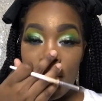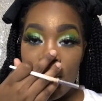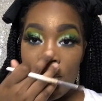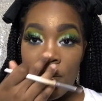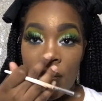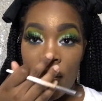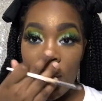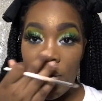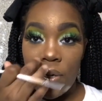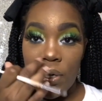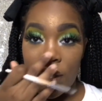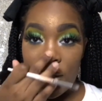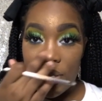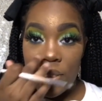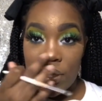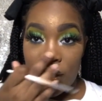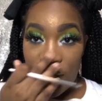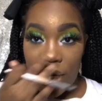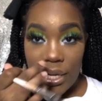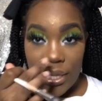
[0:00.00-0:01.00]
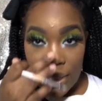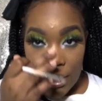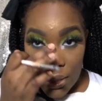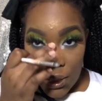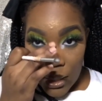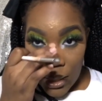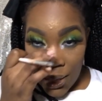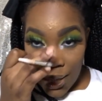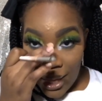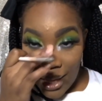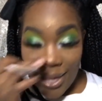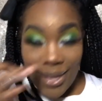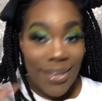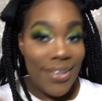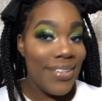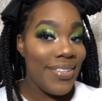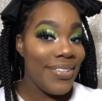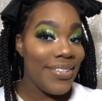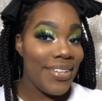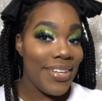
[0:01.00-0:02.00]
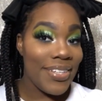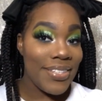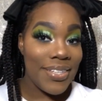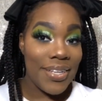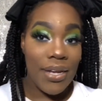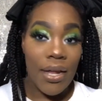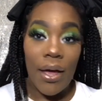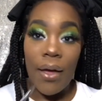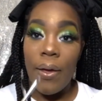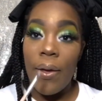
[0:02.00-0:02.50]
Oh, that's a lot. That's a lot.